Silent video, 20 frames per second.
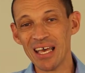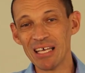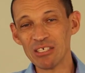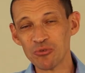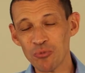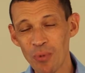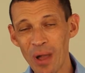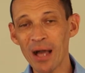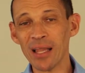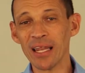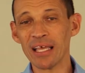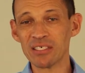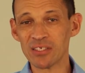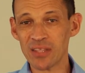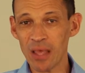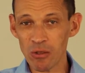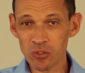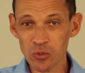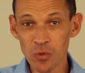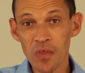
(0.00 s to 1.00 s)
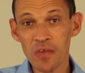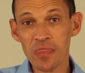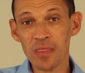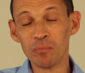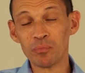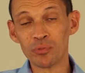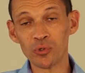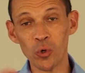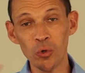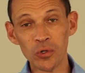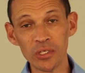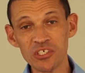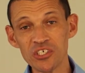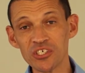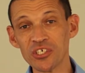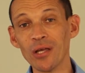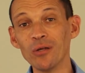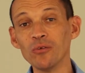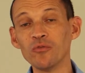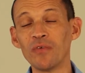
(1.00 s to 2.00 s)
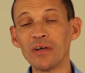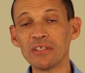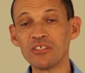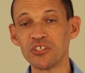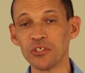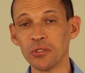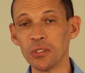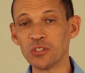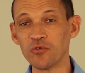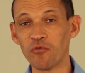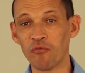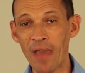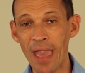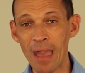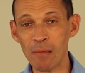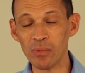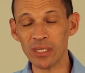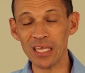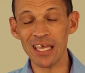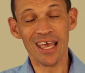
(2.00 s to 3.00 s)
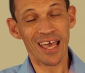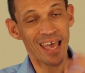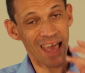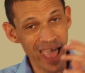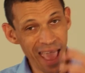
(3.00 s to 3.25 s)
as well as those within the broader Shofar Church family